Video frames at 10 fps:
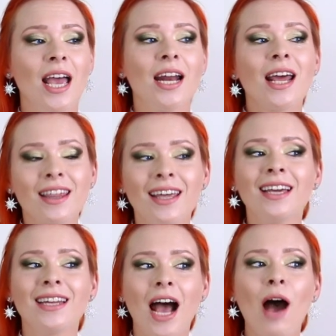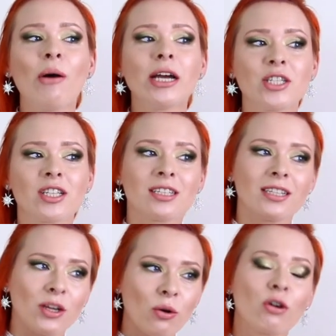and I think now I
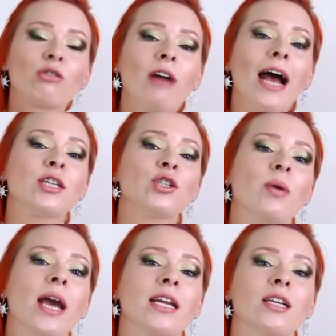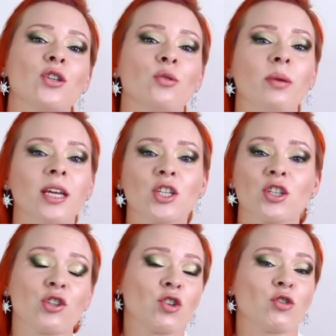just, you know, graduated to be
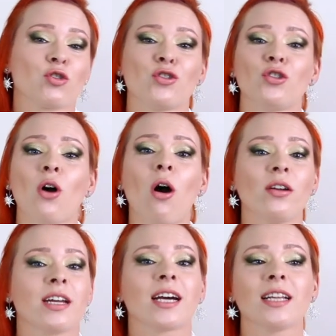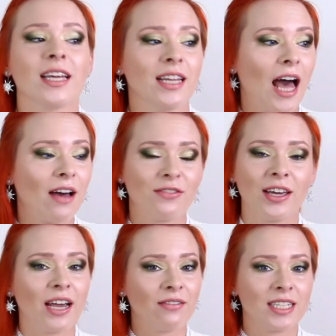just sardonically
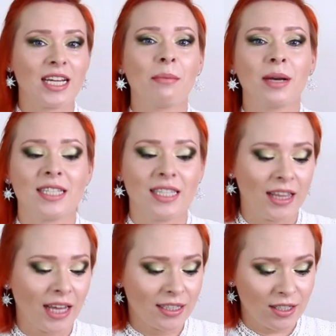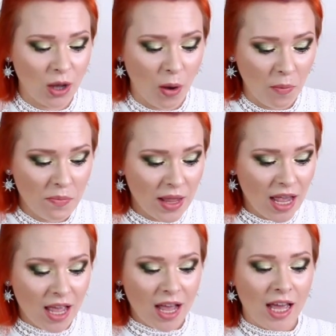laughing every time I see that. So
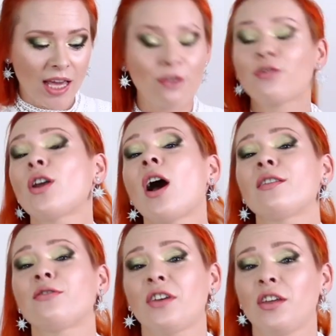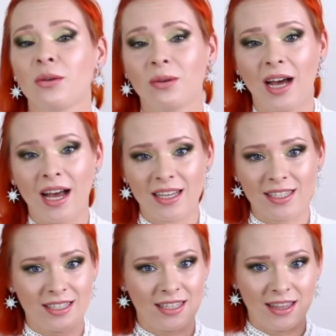if not for you
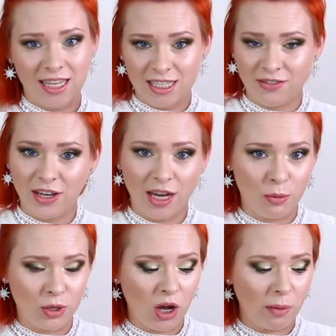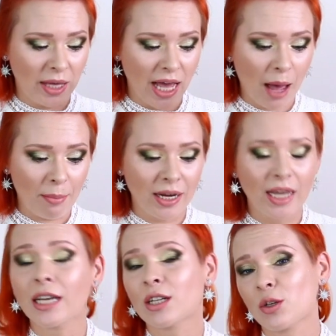guys, this video would not be
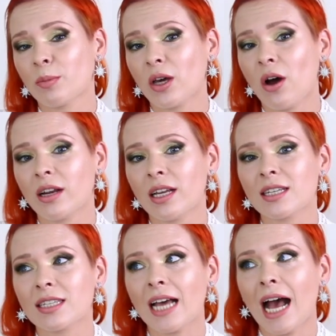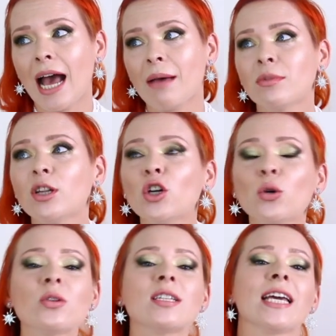happening. And to be honest, I'm
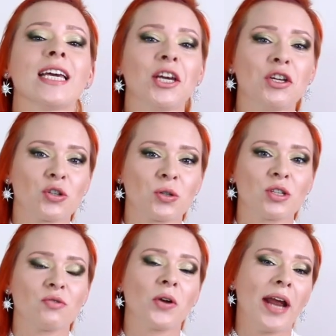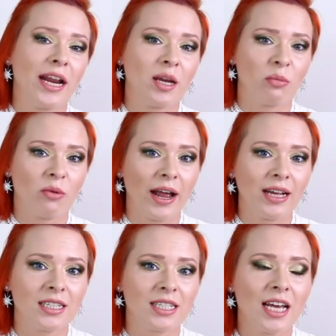losing interest for any
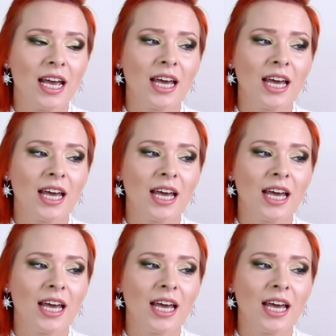brand